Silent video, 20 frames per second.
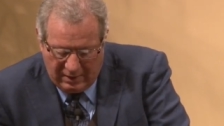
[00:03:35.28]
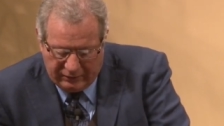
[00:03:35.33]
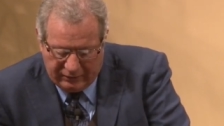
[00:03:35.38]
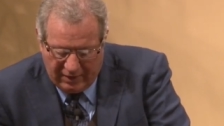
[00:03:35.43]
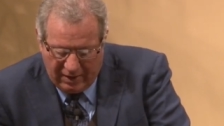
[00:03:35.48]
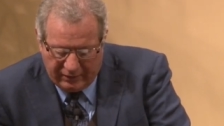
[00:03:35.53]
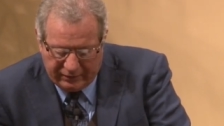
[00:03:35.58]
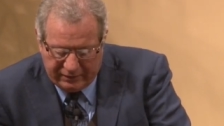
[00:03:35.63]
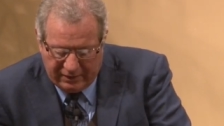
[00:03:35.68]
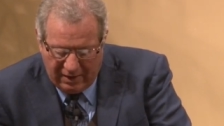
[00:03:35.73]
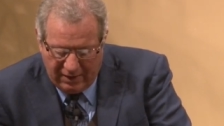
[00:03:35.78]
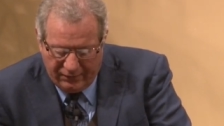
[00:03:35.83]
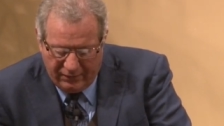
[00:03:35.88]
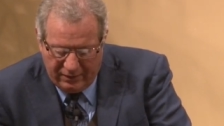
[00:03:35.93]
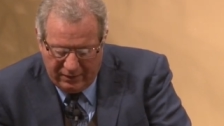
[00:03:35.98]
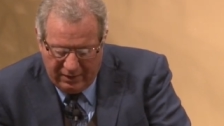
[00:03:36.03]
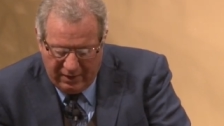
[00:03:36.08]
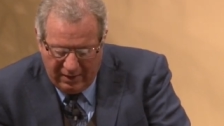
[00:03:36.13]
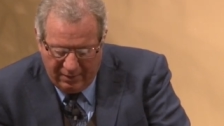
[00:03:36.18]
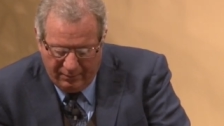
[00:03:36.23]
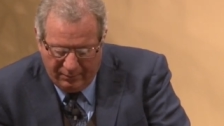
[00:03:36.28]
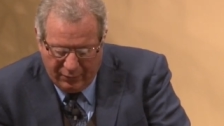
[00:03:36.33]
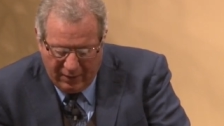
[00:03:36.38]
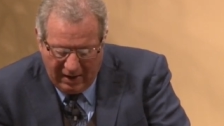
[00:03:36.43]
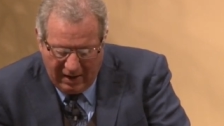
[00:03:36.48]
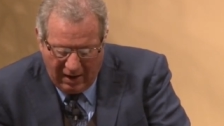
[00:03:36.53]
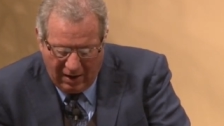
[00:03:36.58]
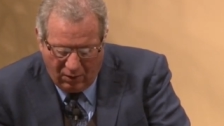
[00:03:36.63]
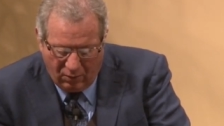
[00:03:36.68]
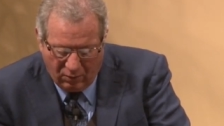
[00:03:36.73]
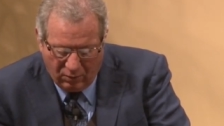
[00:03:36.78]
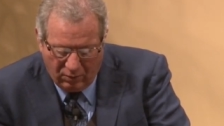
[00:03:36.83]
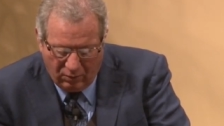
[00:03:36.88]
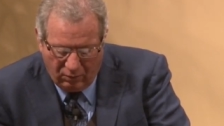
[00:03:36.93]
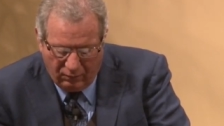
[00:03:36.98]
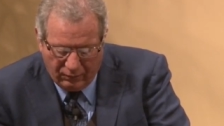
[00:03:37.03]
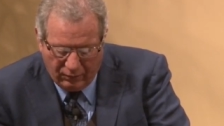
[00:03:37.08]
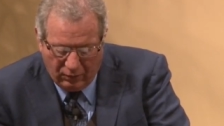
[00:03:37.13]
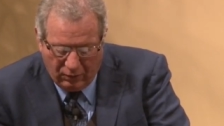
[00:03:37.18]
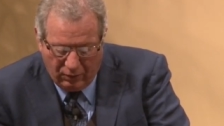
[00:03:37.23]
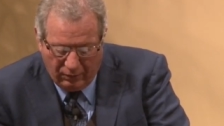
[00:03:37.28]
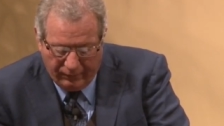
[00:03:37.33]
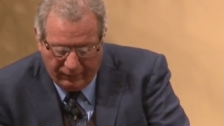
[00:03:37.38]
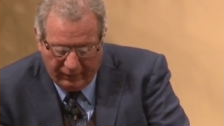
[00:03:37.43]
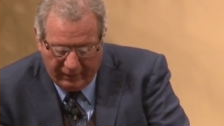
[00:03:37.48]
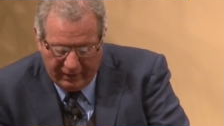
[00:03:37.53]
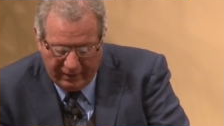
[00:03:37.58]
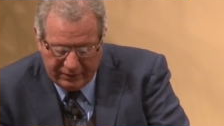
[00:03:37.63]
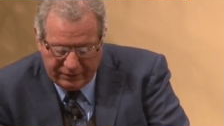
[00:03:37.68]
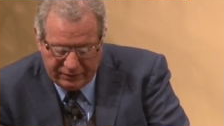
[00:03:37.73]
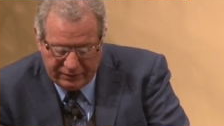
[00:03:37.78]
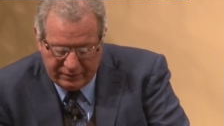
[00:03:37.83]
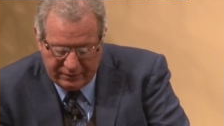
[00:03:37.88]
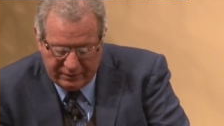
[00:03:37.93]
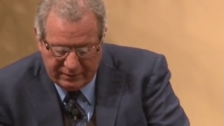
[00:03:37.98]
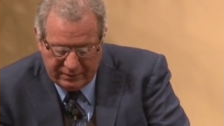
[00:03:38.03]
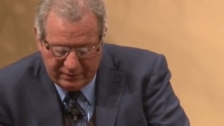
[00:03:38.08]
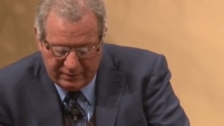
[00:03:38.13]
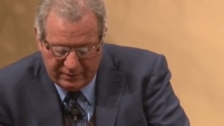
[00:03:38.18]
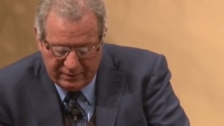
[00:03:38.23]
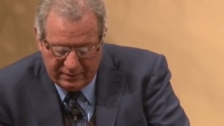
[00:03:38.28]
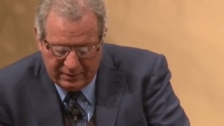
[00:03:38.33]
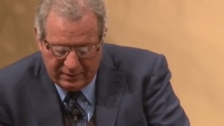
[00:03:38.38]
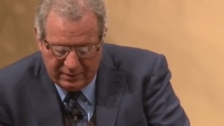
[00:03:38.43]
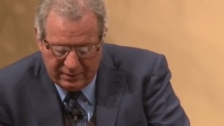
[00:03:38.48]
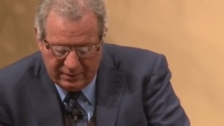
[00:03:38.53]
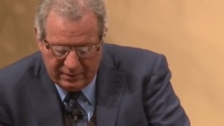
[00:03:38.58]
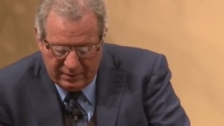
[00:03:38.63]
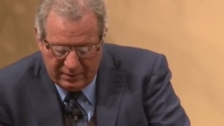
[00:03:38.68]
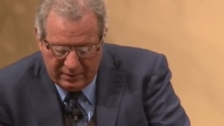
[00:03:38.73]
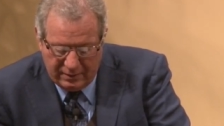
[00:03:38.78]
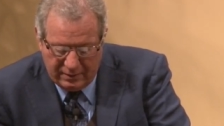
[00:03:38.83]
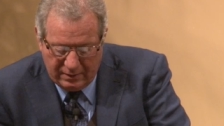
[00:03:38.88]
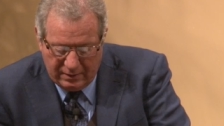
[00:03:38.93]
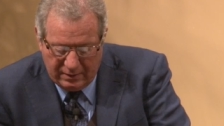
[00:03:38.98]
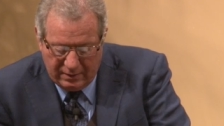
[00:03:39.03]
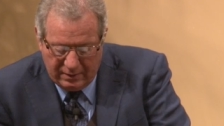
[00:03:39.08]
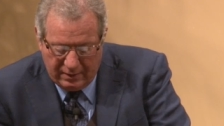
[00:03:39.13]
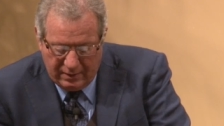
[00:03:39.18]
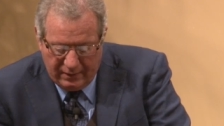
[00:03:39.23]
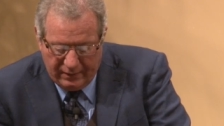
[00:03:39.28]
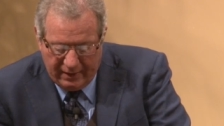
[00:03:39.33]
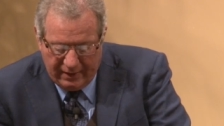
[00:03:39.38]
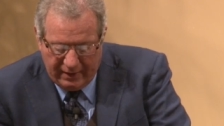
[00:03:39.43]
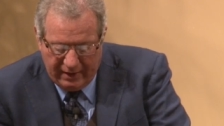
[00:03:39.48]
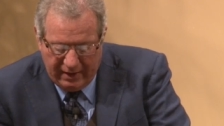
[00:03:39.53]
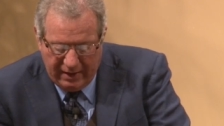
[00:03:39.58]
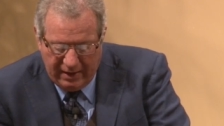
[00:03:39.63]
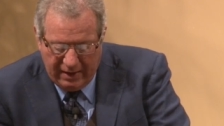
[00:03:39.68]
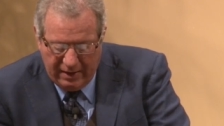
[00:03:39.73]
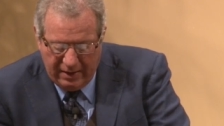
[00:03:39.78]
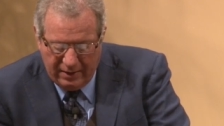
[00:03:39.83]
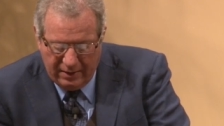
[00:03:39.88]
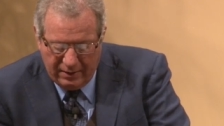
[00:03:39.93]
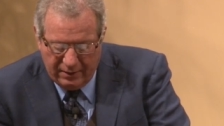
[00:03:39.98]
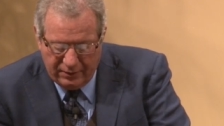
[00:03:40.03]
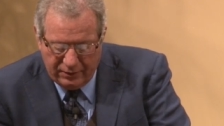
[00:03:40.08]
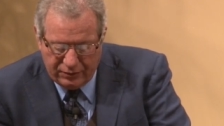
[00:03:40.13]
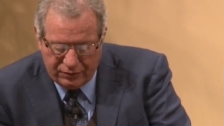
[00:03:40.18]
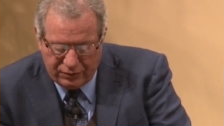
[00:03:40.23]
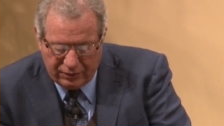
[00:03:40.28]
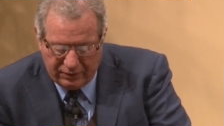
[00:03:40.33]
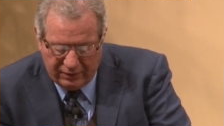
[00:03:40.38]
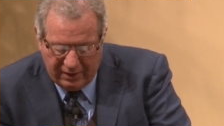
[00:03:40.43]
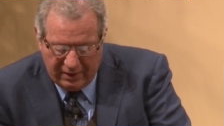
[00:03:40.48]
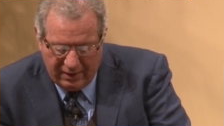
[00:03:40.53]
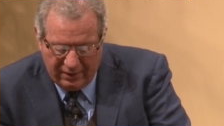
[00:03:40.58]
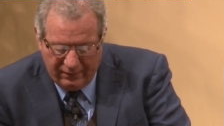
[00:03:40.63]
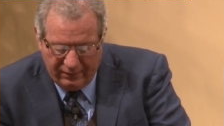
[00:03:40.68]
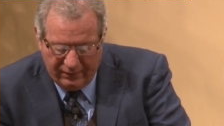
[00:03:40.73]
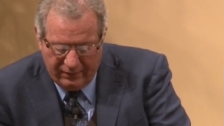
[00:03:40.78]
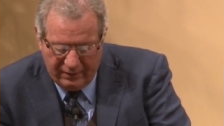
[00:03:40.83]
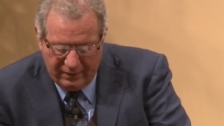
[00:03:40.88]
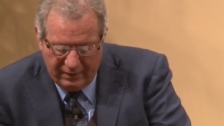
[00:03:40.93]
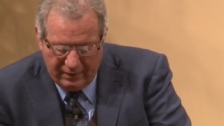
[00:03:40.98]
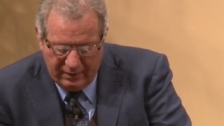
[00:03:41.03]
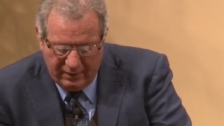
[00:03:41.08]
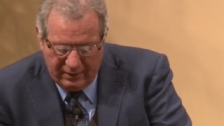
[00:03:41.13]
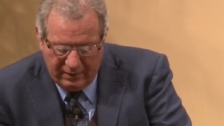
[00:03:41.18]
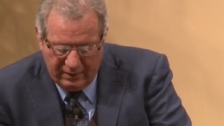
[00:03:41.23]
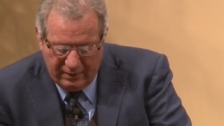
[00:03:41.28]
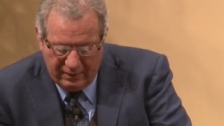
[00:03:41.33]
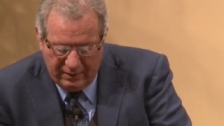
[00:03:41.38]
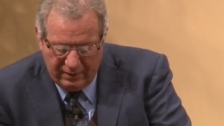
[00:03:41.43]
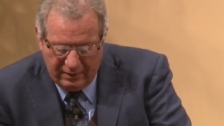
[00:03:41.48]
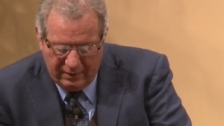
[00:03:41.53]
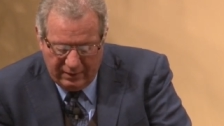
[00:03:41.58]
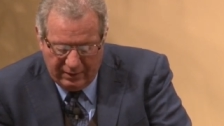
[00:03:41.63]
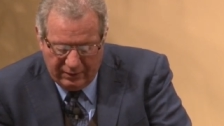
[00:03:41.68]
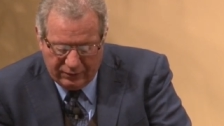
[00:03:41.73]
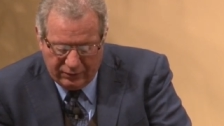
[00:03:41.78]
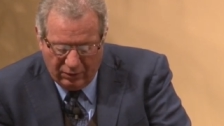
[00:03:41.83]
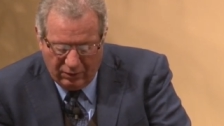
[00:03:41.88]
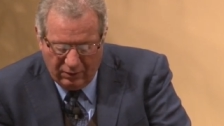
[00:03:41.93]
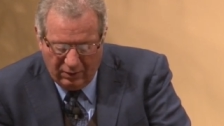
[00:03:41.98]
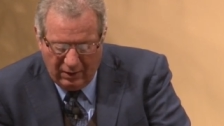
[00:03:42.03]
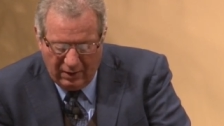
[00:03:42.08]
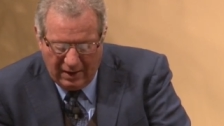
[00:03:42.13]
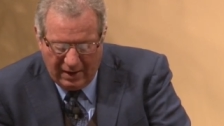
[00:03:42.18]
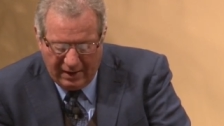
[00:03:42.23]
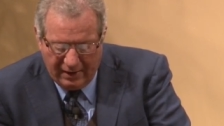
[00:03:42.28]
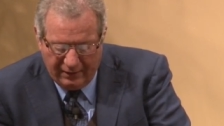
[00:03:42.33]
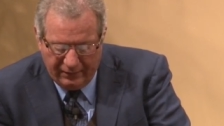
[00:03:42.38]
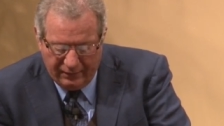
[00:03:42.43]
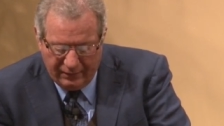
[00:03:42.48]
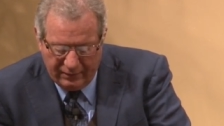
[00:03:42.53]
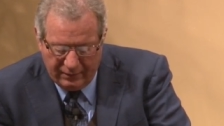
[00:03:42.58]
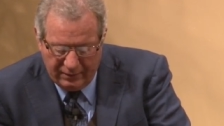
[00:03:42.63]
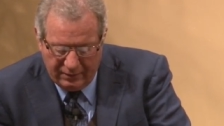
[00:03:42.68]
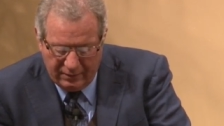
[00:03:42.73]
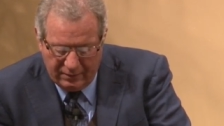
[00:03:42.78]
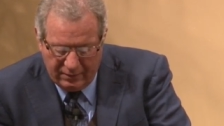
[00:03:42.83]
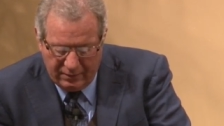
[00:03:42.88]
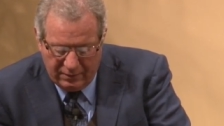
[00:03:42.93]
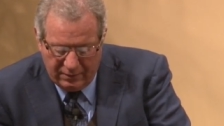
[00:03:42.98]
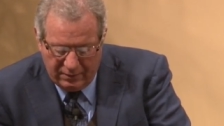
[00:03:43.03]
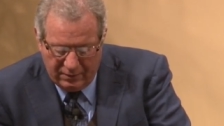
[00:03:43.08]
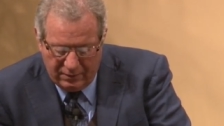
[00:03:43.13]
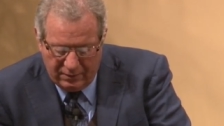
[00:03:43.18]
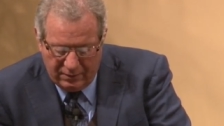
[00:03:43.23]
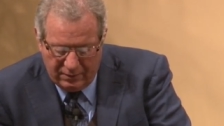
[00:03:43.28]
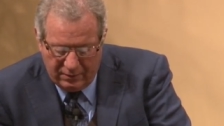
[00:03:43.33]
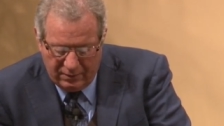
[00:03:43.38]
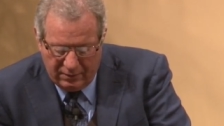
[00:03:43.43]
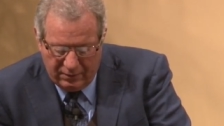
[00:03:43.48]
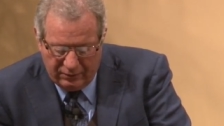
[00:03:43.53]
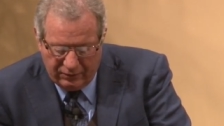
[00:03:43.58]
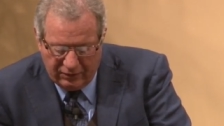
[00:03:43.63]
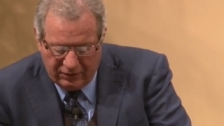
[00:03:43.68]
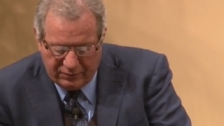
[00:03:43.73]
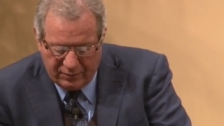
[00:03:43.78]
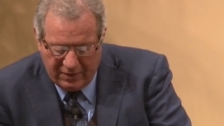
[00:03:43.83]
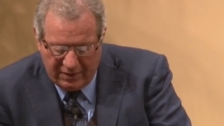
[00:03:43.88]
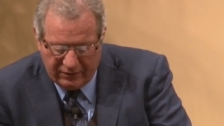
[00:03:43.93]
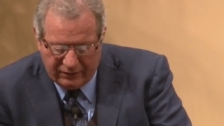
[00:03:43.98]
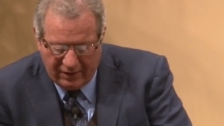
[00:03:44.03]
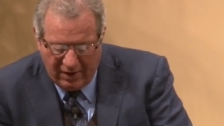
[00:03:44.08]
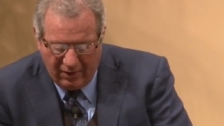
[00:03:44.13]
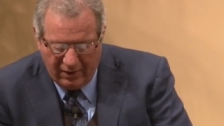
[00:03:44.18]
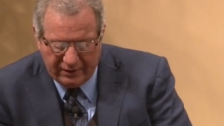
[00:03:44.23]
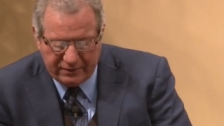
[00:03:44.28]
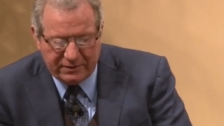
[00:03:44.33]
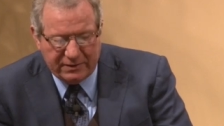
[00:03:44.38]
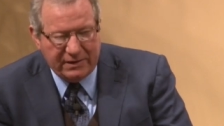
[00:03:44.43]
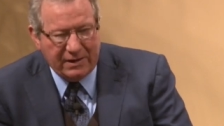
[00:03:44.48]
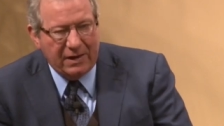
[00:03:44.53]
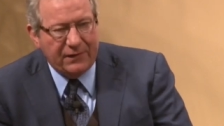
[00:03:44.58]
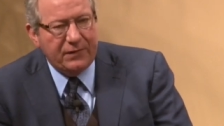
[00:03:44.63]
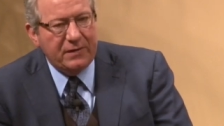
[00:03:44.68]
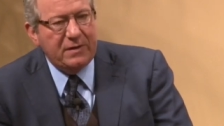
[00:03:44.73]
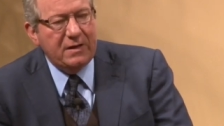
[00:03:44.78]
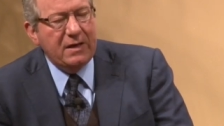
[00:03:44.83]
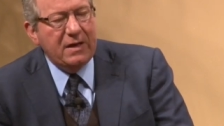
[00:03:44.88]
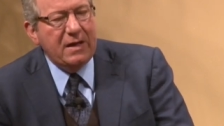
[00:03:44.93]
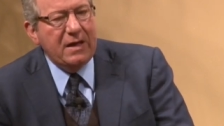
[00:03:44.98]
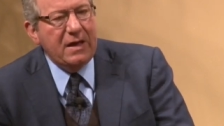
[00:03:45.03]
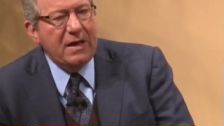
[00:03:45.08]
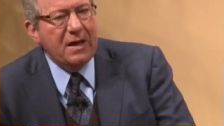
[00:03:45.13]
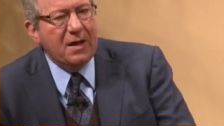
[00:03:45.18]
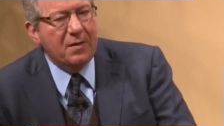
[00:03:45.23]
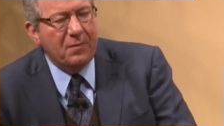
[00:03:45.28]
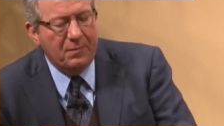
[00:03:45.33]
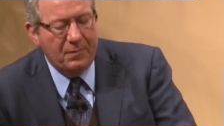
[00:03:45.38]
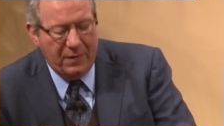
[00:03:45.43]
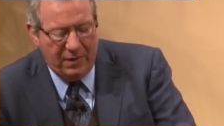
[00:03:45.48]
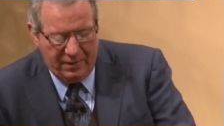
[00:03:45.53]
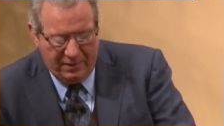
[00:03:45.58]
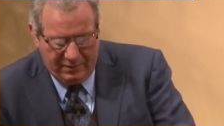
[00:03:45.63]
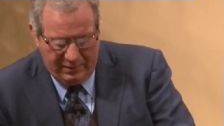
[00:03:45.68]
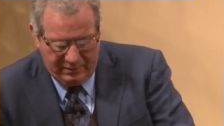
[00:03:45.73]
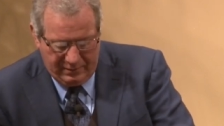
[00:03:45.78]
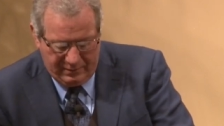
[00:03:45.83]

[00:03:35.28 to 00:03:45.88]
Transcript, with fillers: As thou hast given him power over all flesh, that he should give eternal life to as many as thou hast given him.